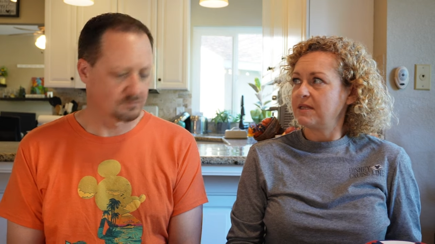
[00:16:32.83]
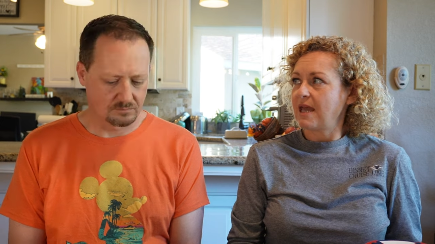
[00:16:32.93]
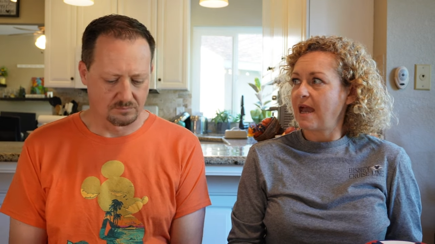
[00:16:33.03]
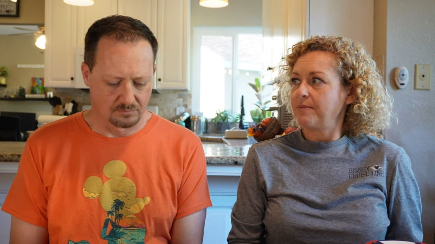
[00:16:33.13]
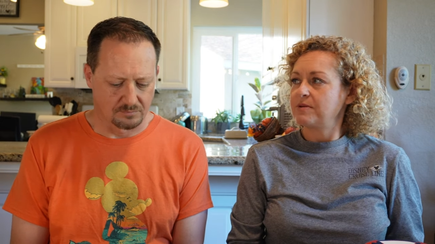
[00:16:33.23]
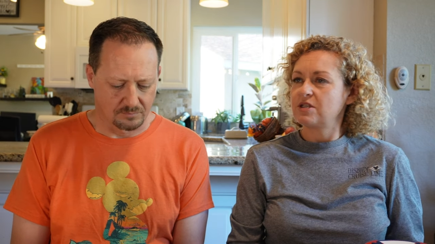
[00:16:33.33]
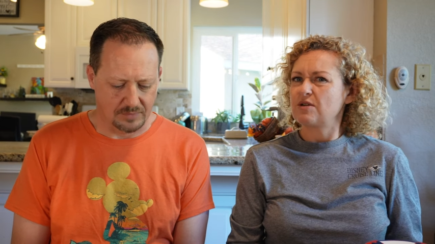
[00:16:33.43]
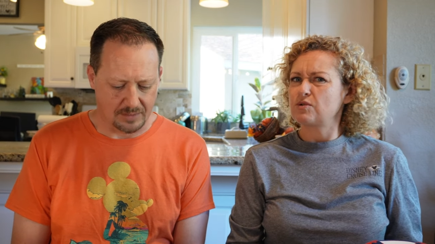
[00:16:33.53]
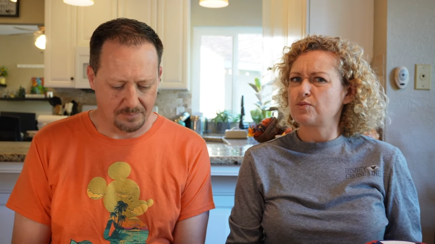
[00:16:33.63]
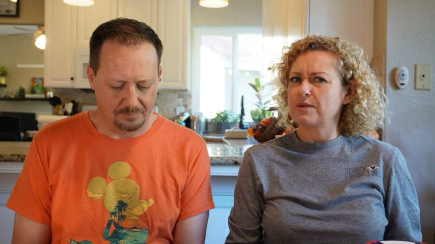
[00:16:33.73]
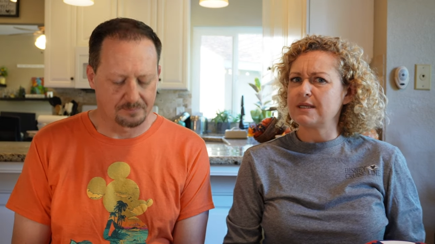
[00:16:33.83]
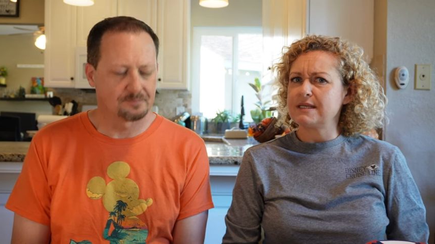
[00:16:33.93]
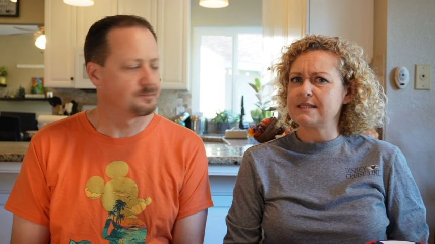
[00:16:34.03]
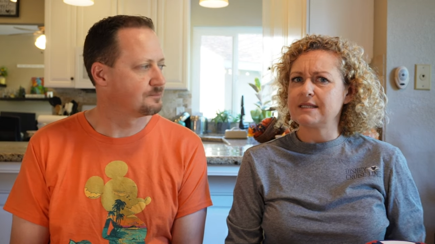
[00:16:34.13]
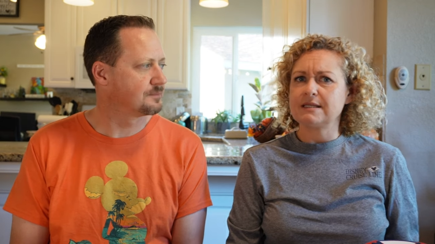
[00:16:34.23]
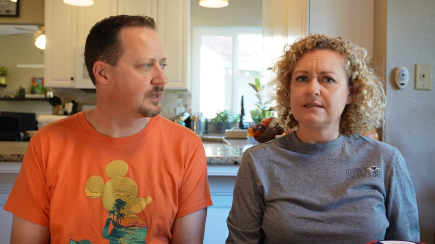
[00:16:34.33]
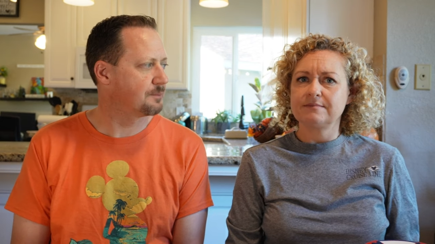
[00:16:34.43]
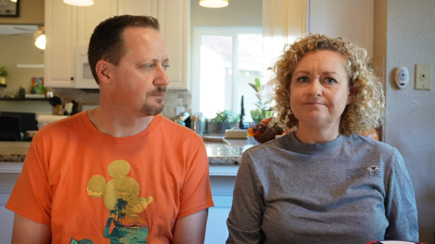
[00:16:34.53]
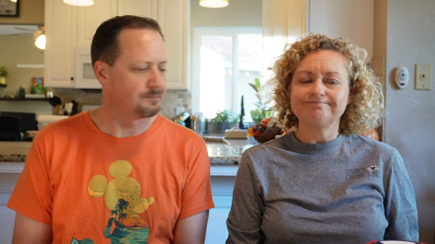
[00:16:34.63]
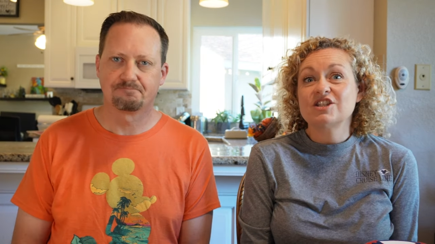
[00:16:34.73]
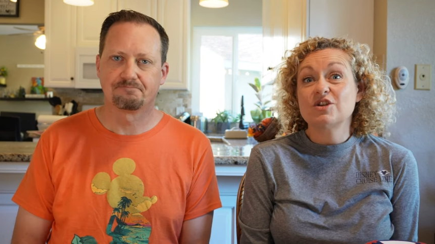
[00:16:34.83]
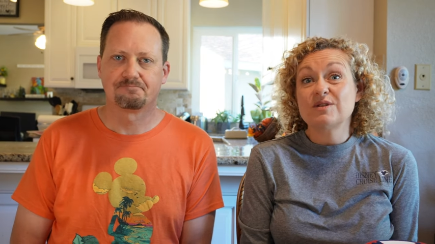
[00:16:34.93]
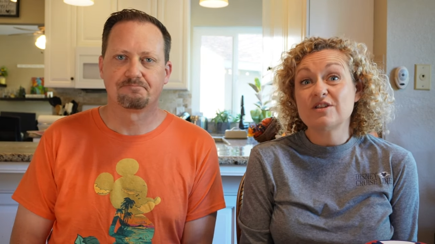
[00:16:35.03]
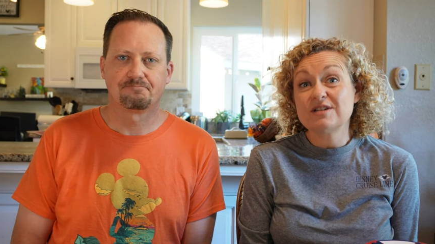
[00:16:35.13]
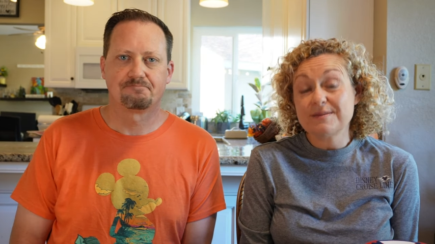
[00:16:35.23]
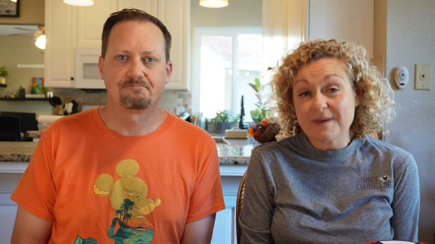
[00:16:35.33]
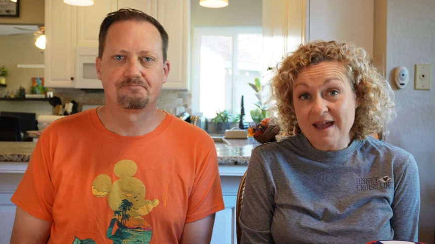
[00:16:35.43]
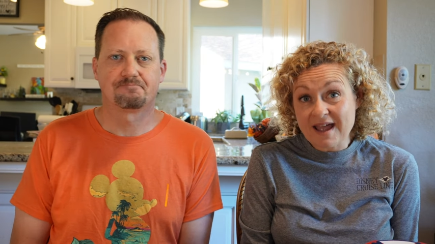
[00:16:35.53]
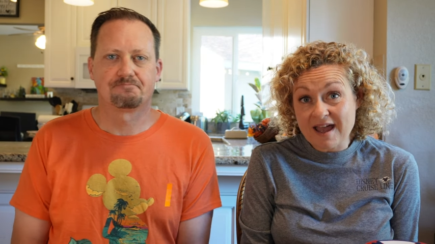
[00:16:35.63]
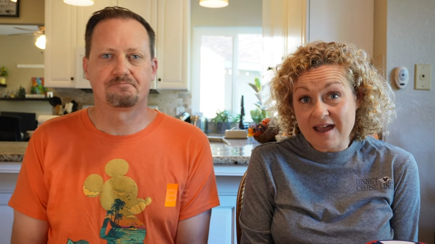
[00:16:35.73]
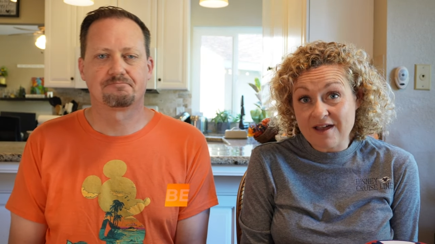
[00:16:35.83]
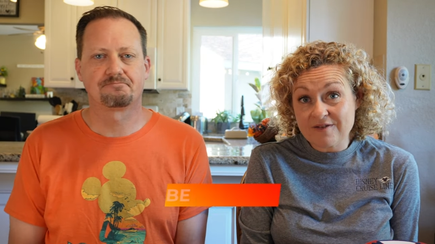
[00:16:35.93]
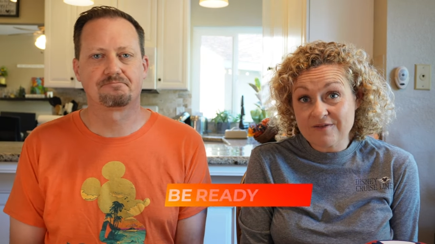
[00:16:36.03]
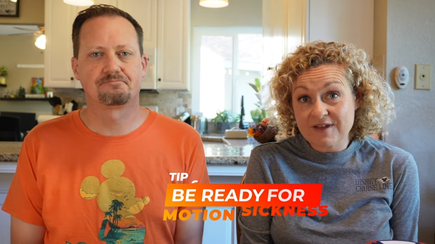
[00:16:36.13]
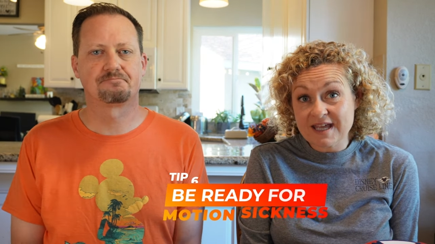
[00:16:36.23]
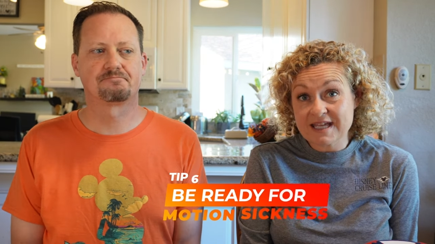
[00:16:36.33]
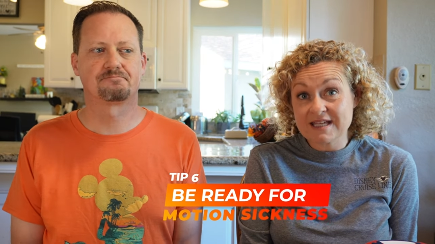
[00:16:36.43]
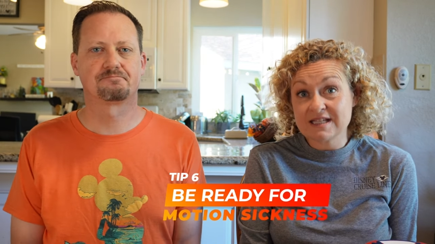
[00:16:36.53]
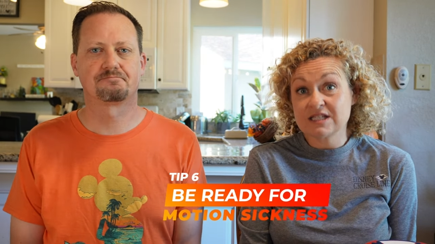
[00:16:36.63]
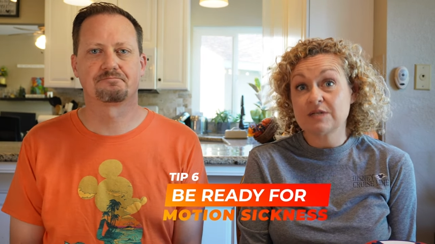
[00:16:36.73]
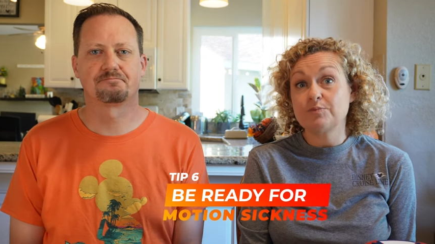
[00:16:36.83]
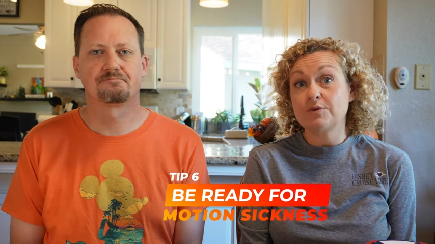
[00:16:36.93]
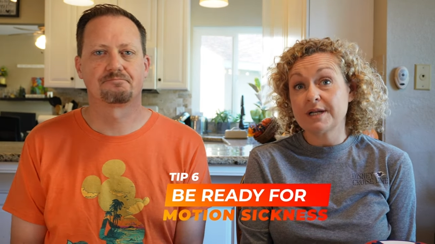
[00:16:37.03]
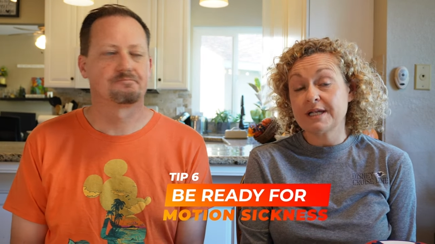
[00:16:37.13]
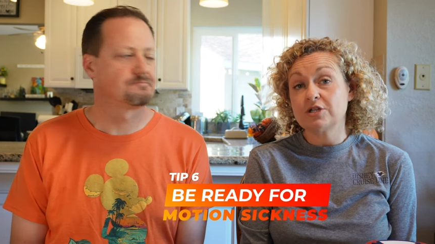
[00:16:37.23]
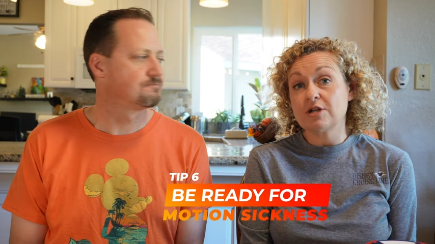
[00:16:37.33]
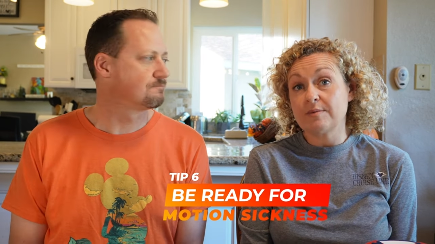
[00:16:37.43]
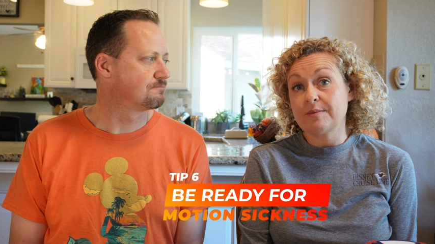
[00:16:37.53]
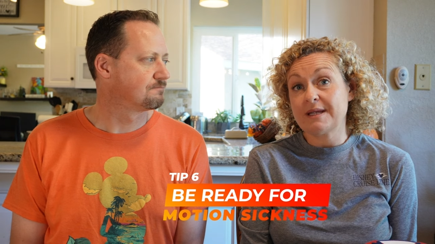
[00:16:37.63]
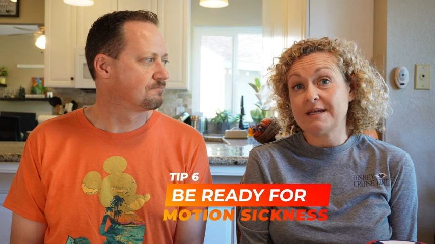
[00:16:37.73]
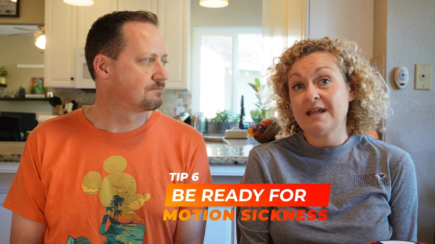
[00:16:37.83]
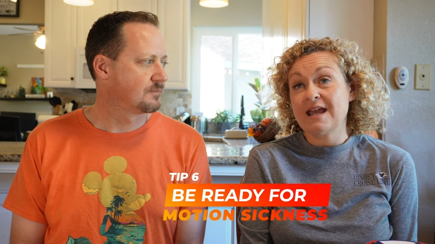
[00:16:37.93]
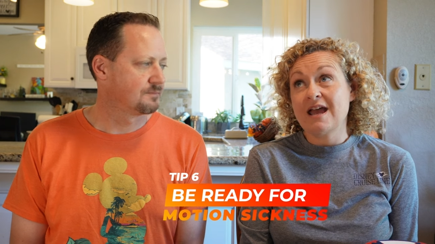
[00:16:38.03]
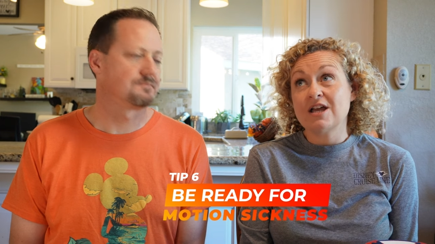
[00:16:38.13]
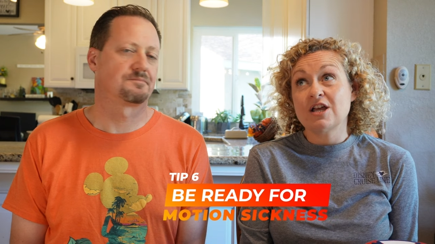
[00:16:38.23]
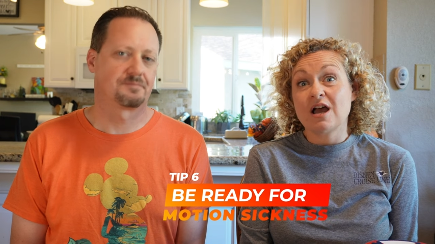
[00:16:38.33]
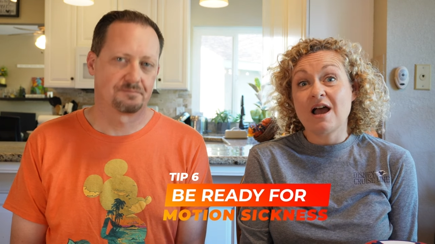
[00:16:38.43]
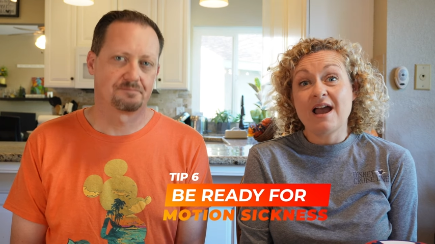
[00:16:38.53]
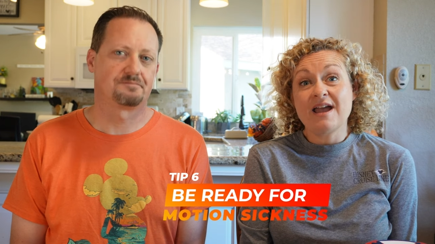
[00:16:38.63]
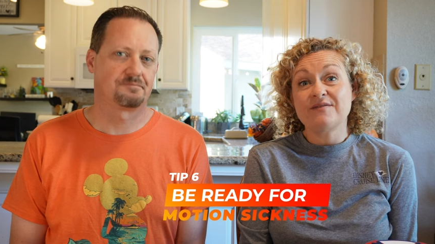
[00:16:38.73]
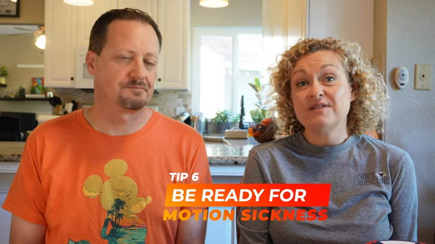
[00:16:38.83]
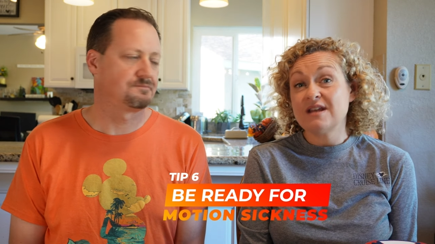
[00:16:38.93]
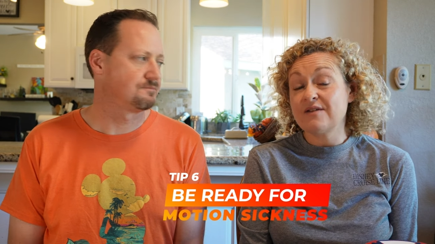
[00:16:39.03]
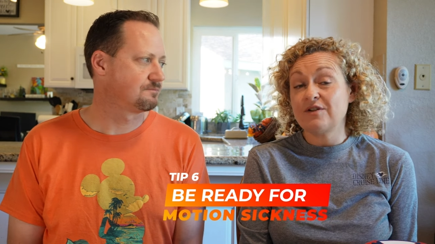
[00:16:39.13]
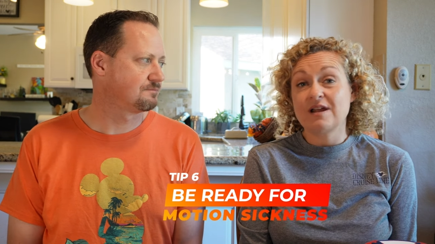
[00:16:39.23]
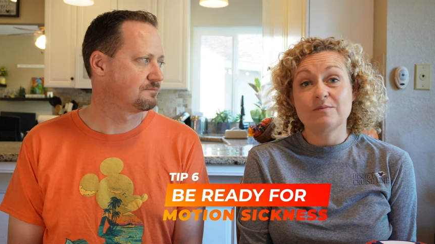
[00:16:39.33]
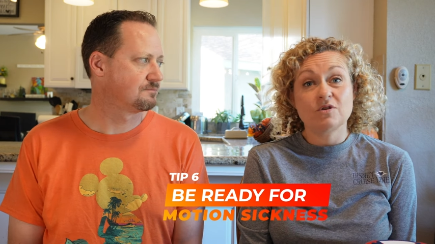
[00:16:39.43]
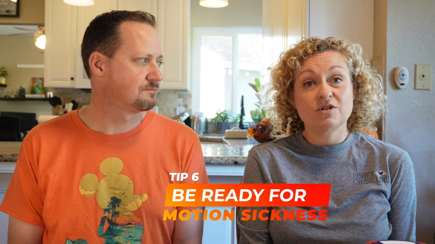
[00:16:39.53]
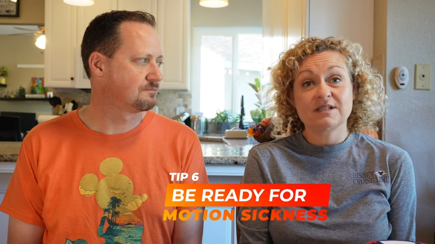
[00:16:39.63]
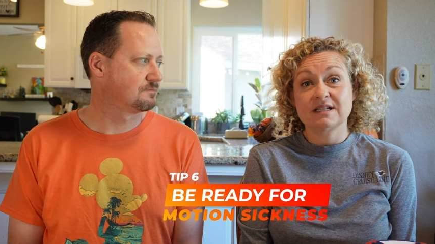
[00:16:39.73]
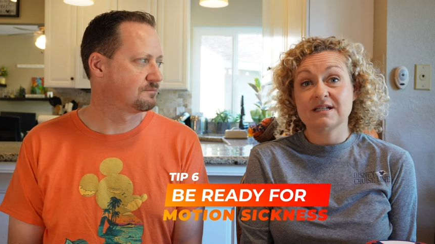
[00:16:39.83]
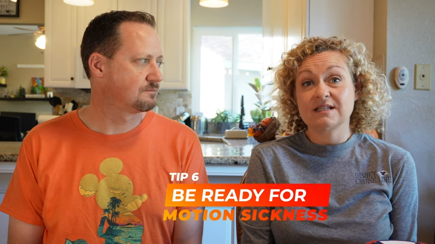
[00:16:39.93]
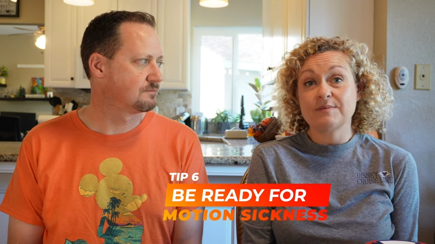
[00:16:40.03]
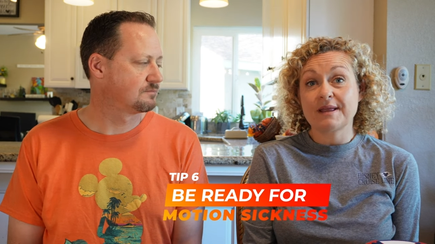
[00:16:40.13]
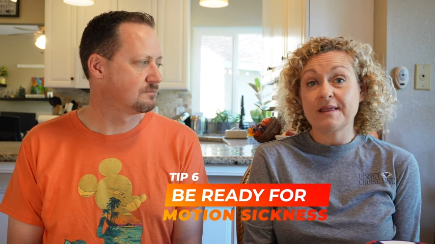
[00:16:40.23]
Speaker 1: in the app, so that yeah. was really easy. Yep.
Speaker 2: So another tip I have is to bring Dramamine. I have never had motion sickness in my